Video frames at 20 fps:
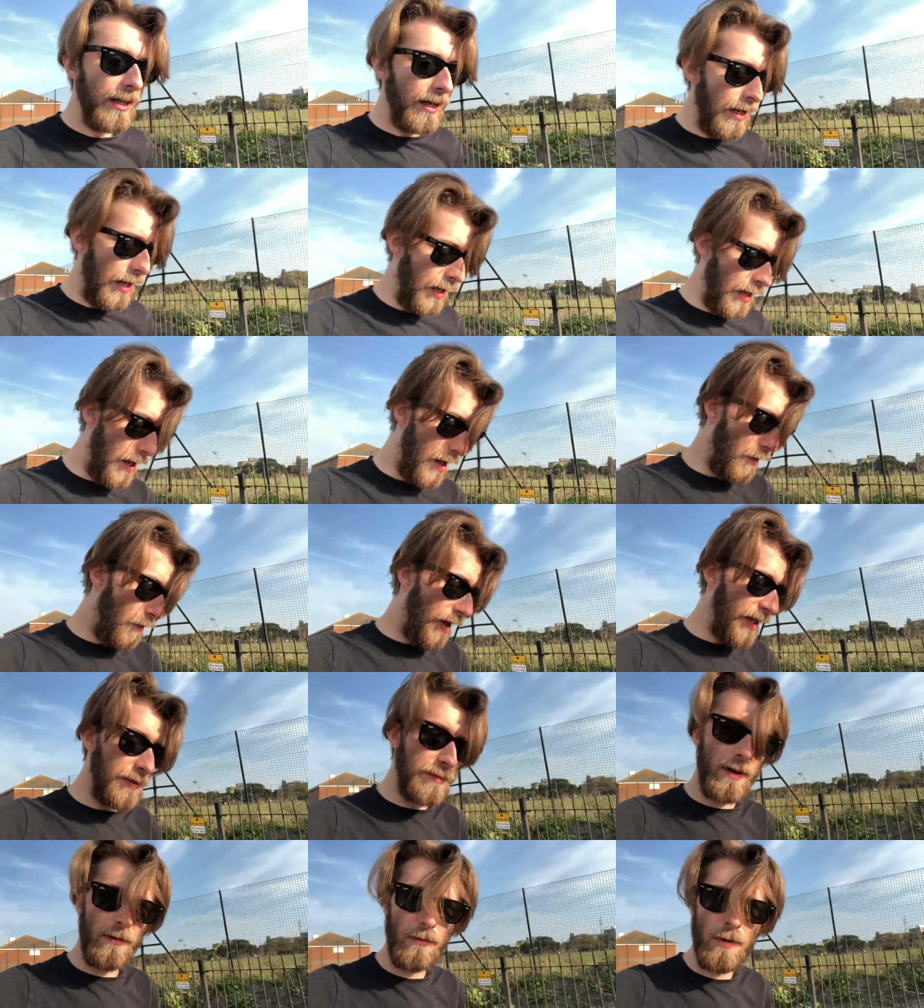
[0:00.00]
Uh,
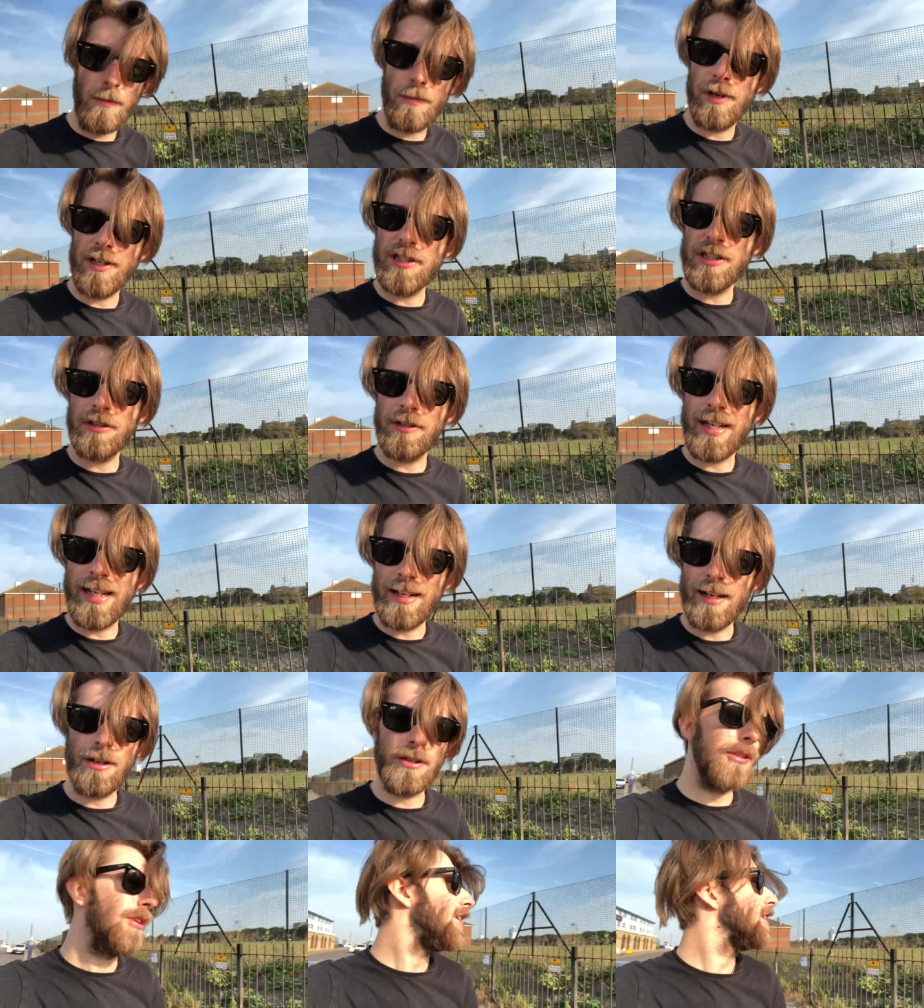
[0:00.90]
weighs about one point two
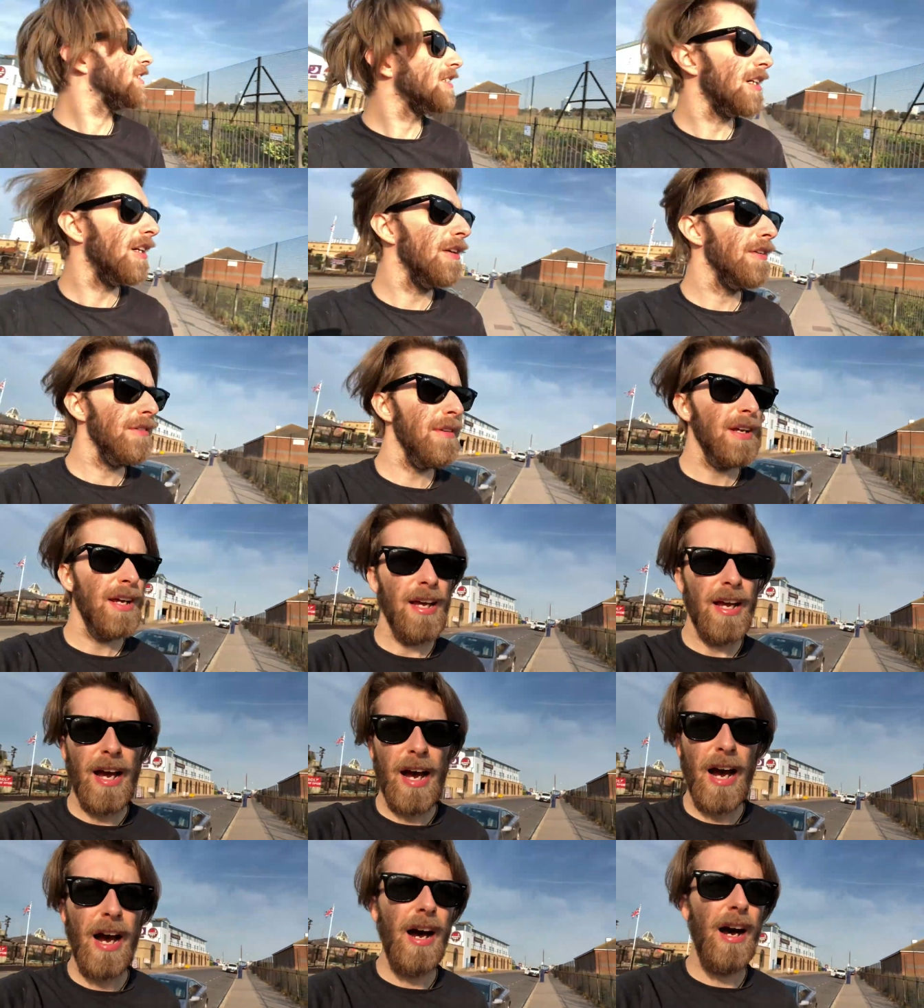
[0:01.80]
kilos on its own.
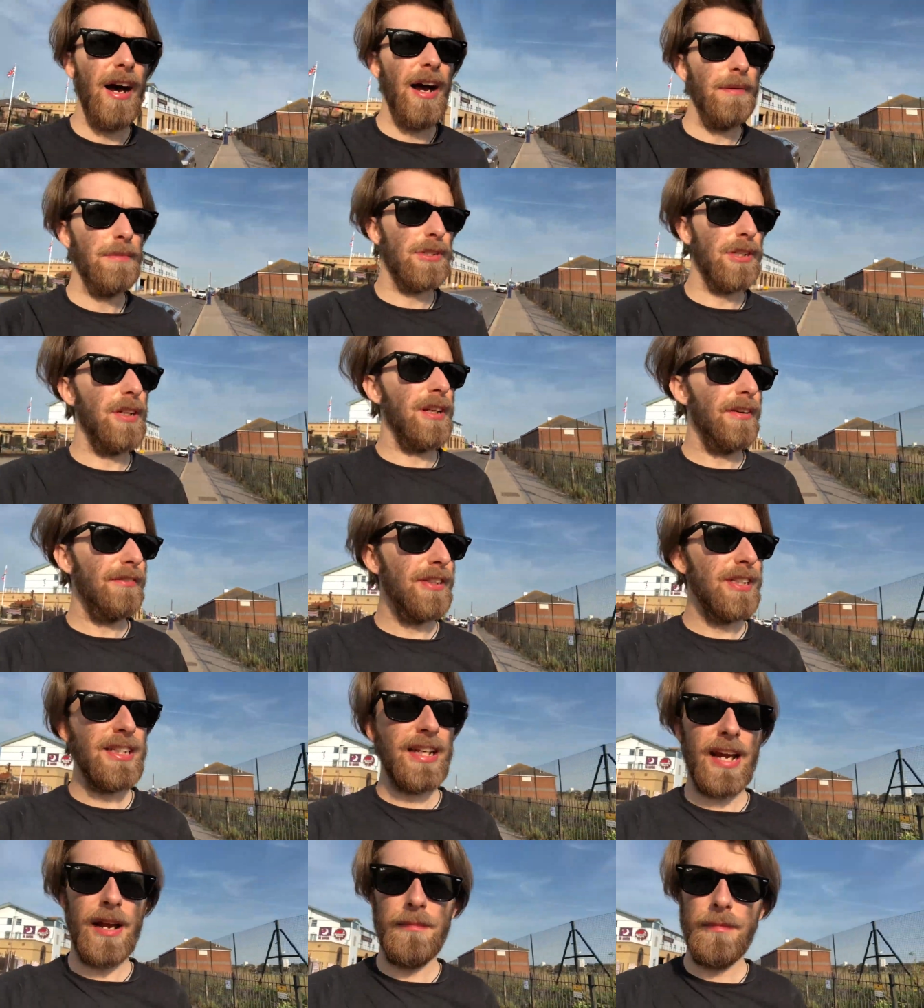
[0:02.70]
Uh, I absolutely love
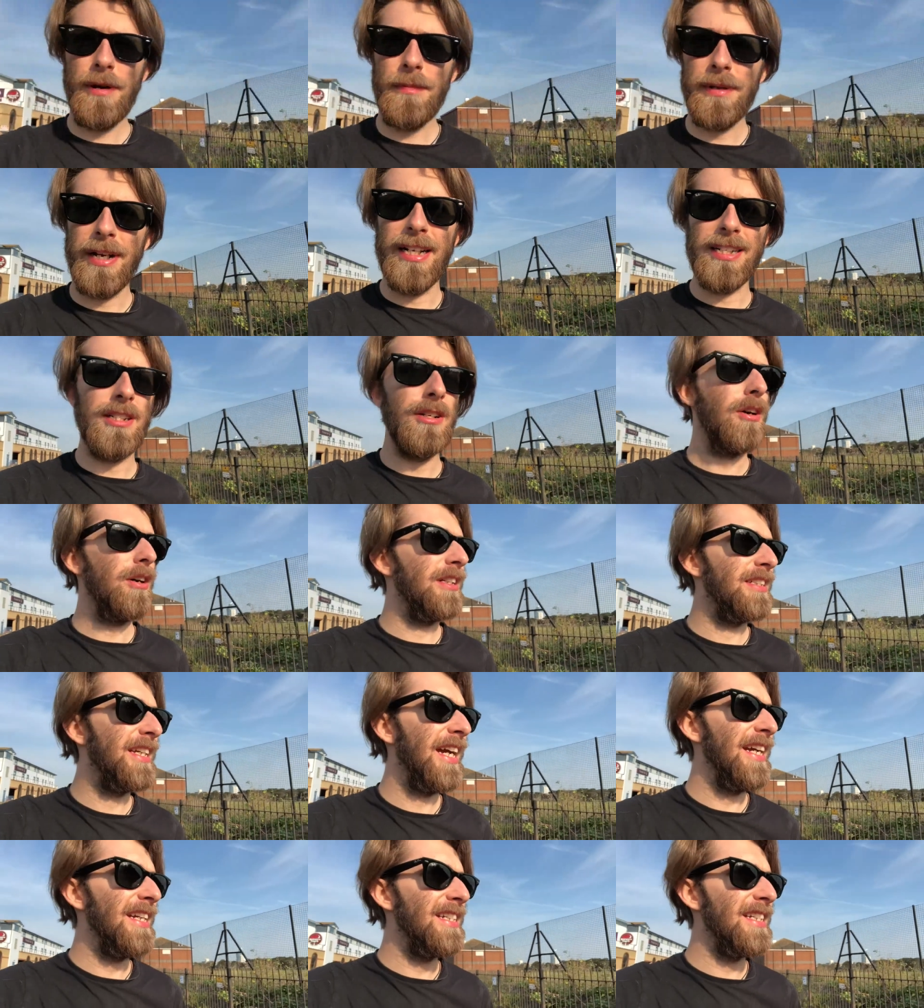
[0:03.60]
this camera, but it's not a
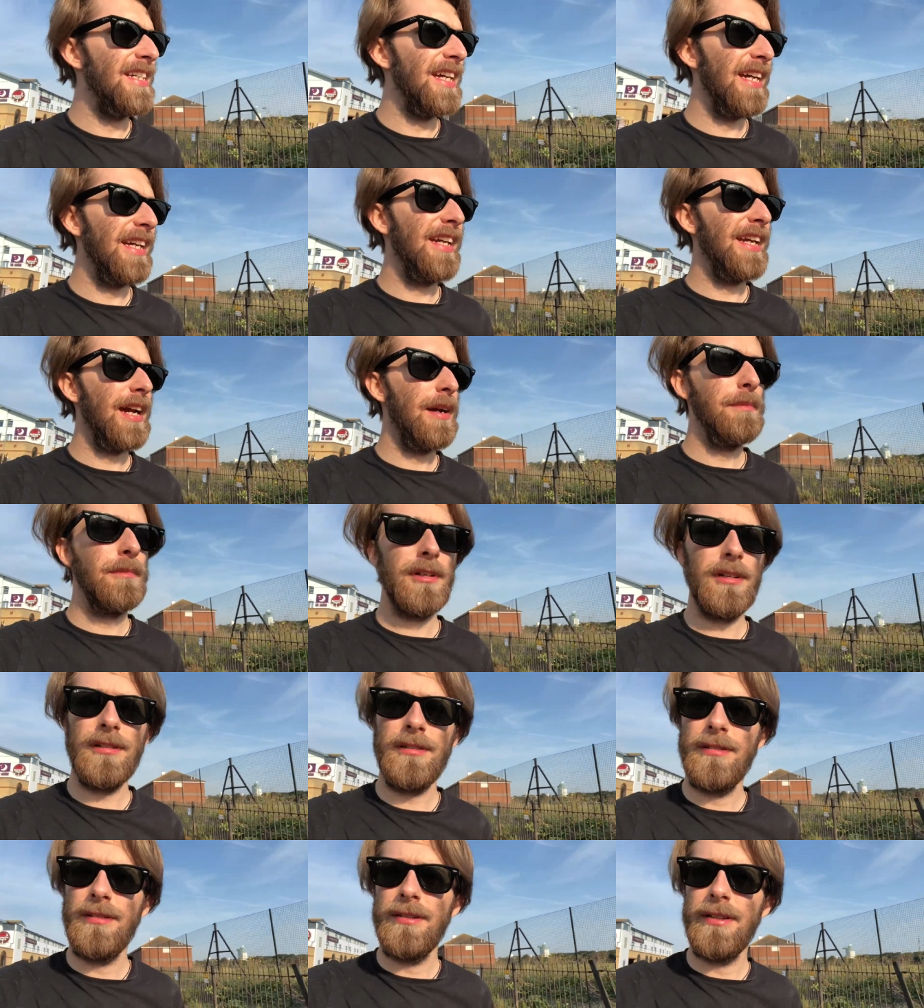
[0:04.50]
day-to-day camera.
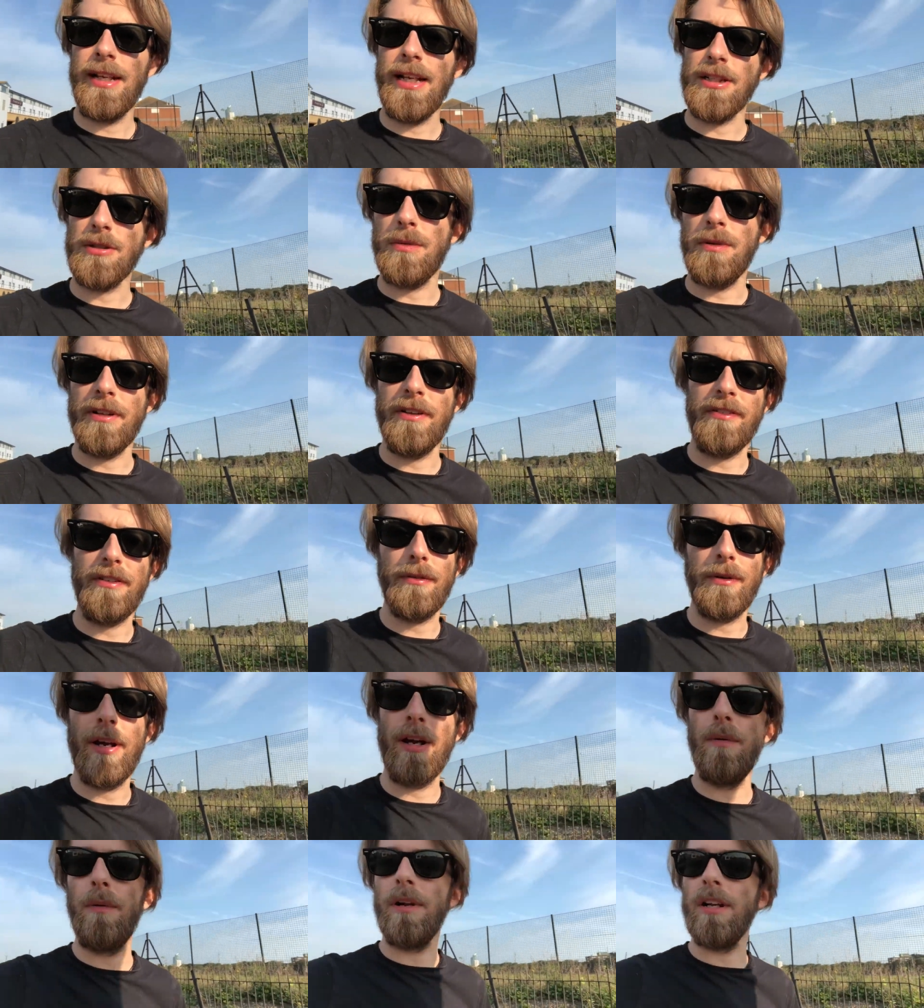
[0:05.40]
That's what the
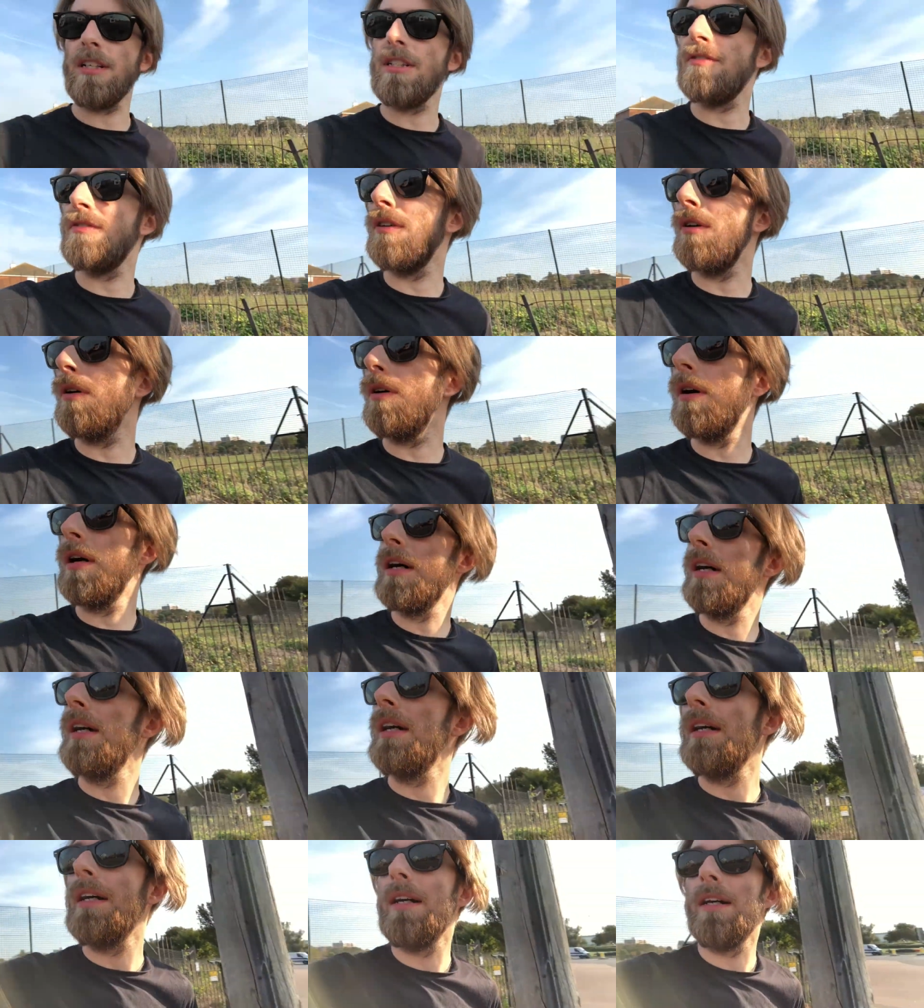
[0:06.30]
three oh one is for.
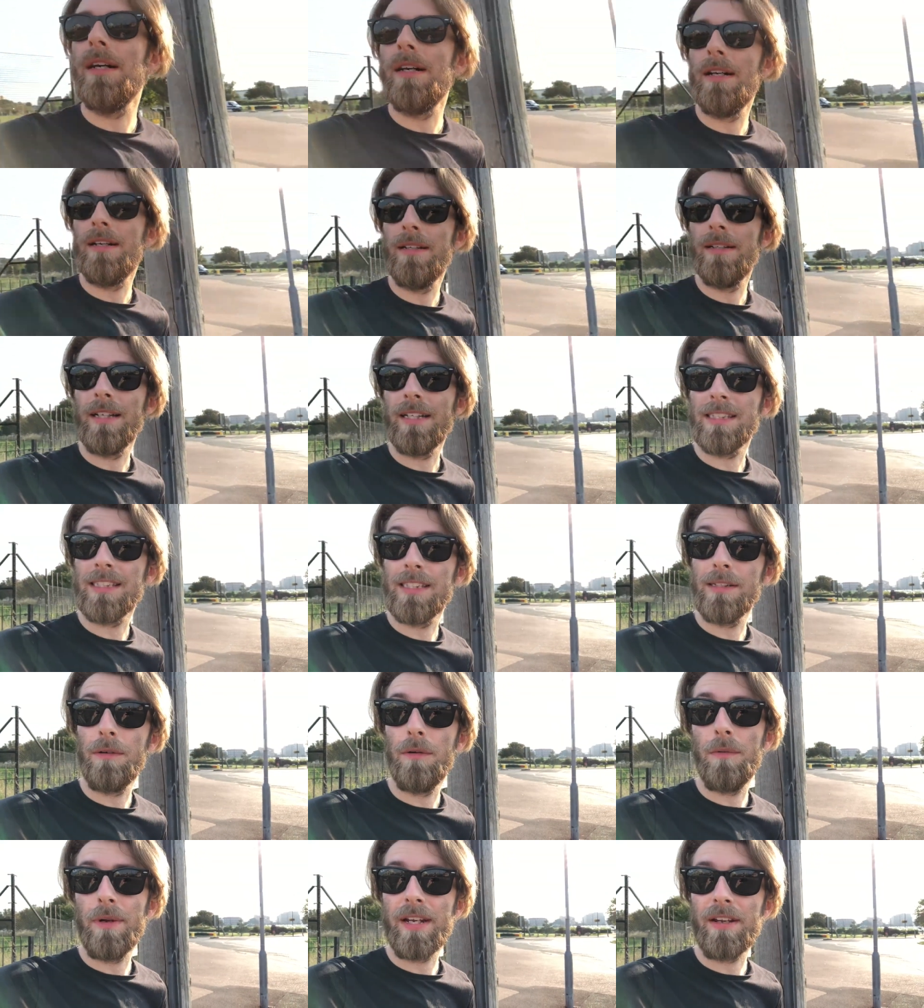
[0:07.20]
Let's see
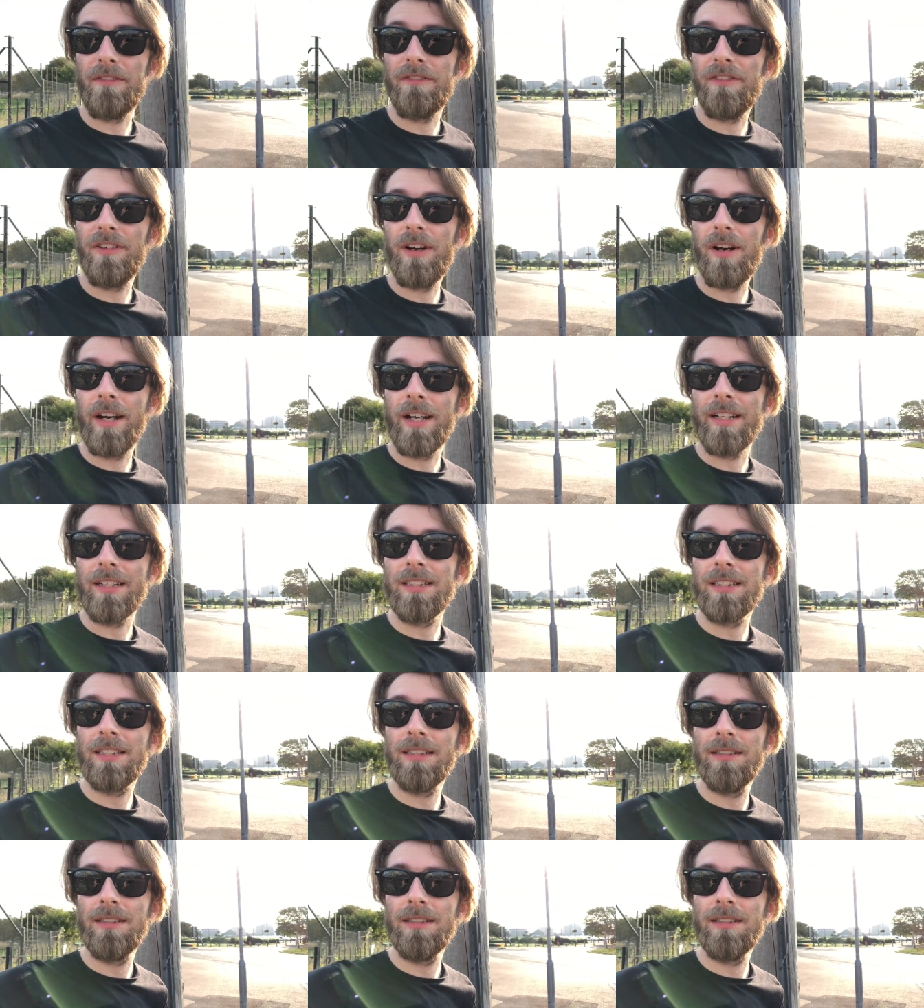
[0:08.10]
what we can find.